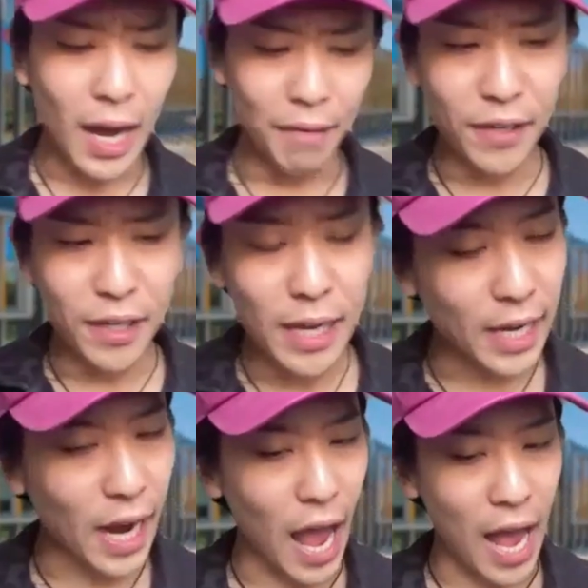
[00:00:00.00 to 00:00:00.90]
I feel
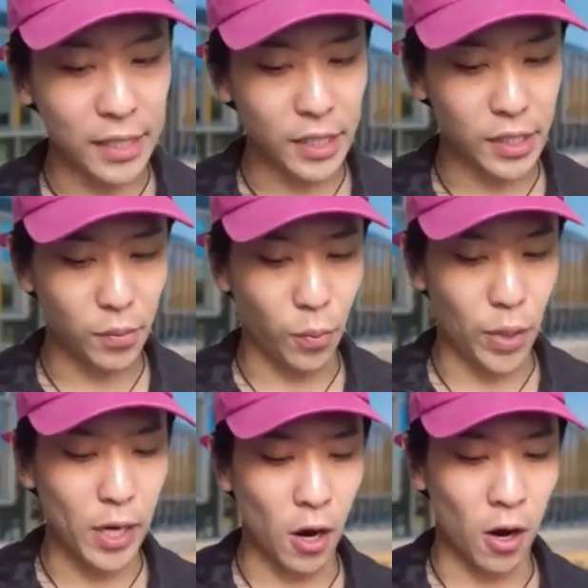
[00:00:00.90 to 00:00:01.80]
like as
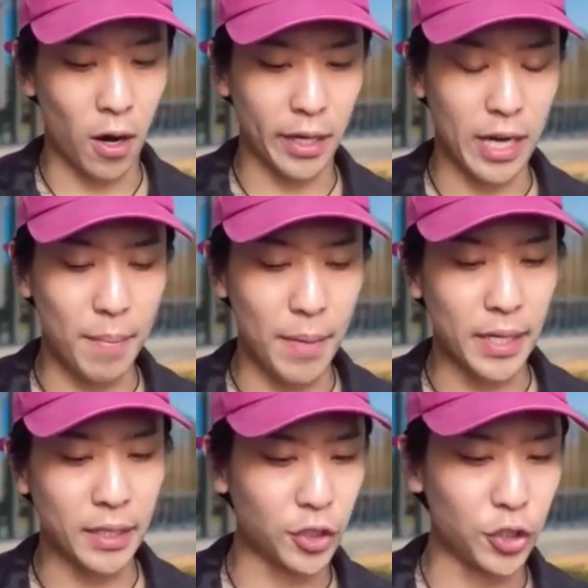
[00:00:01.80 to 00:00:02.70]
we are
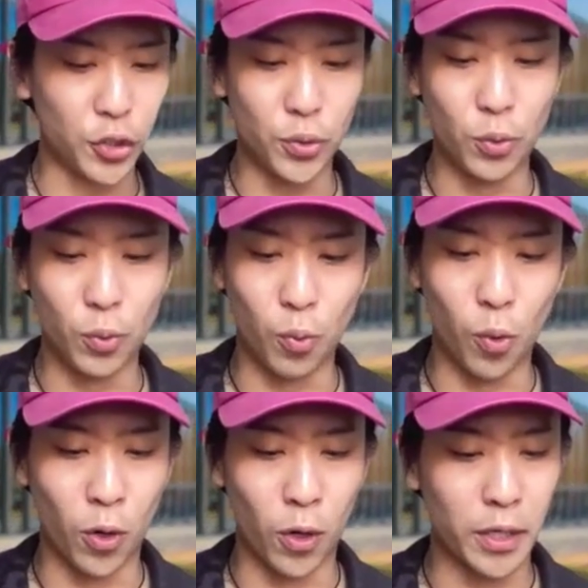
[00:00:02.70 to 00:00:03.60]
coming
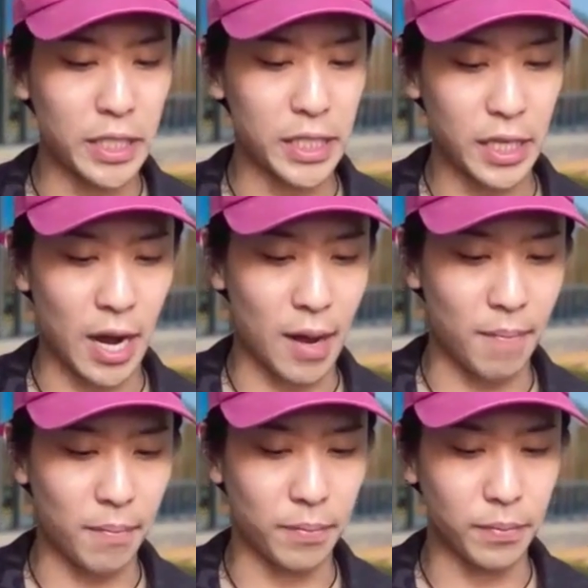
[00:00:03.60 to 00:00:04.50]
towards
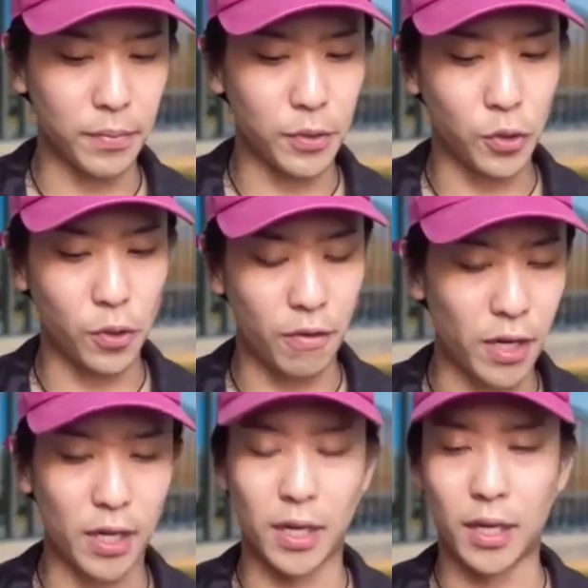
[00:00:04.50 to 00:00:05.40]
sort of
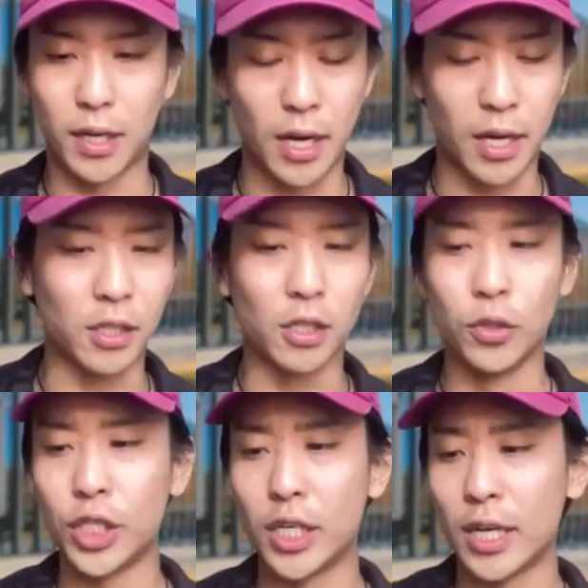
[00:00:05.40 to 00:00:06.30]
a
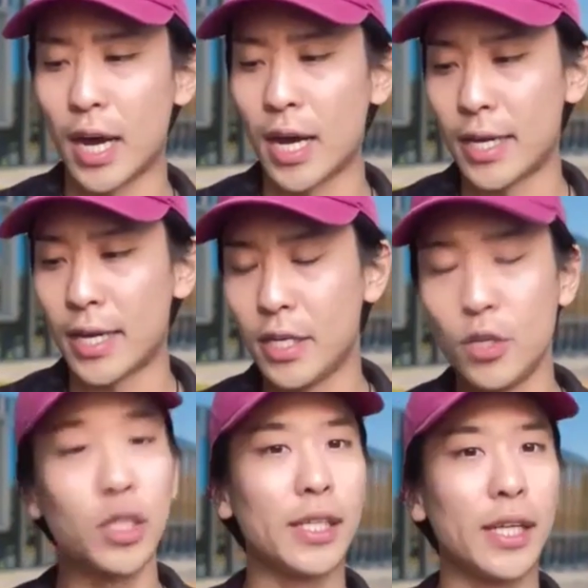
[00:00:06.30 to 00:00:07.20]
conclusion, I
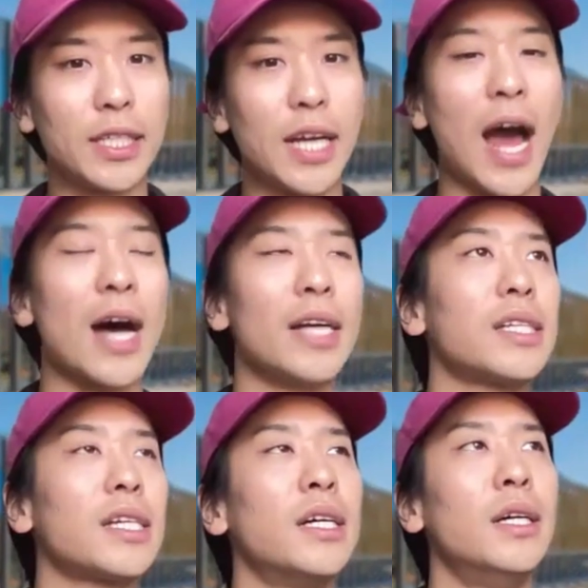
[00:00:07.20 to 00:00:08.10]
usually like to
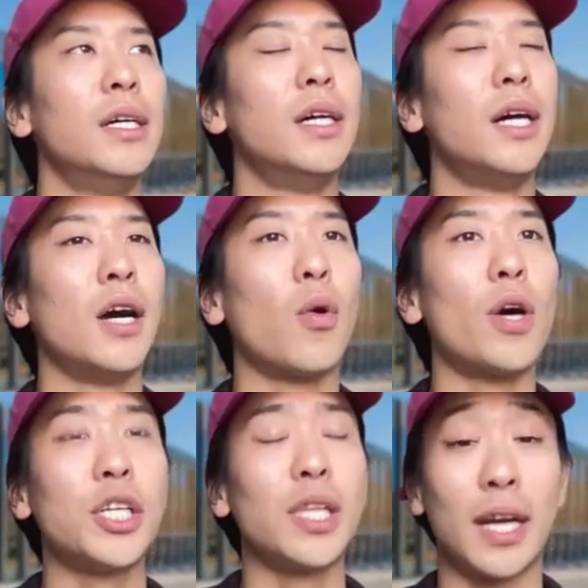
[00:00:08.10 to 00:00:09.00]
ask a
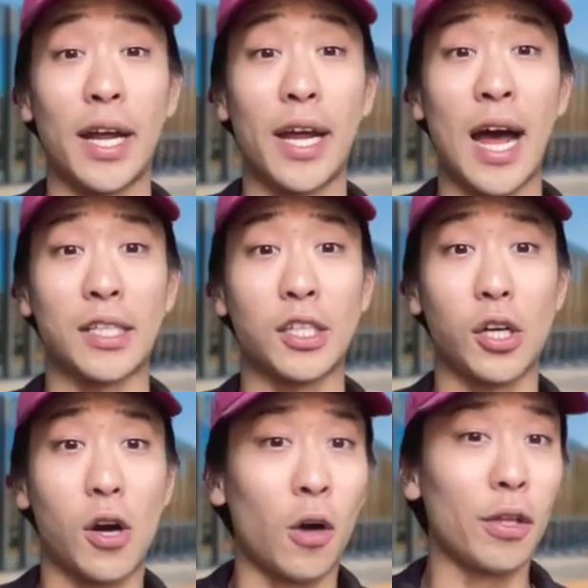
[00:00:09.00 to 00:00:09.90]
question that I ask
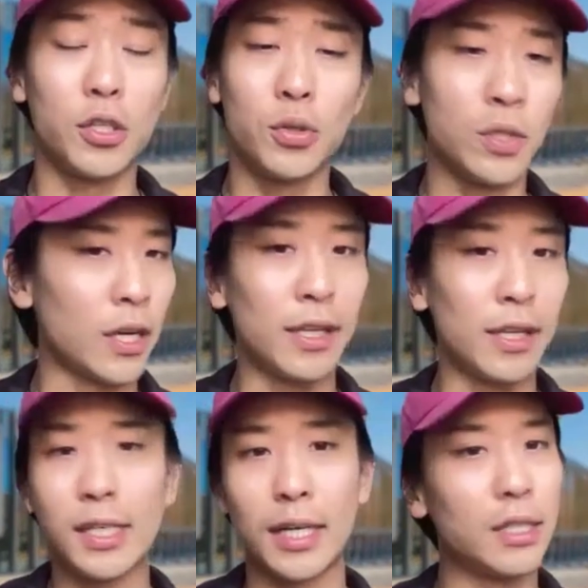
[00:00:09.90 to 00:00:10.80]
all the students on
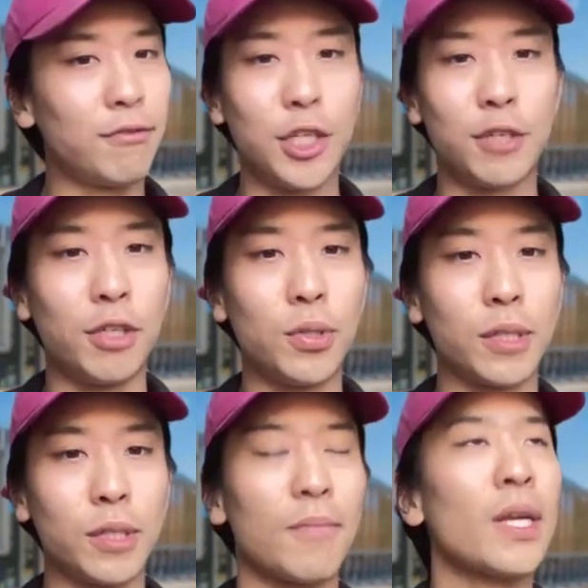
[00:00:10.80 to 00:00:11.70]
these kinds of interviews.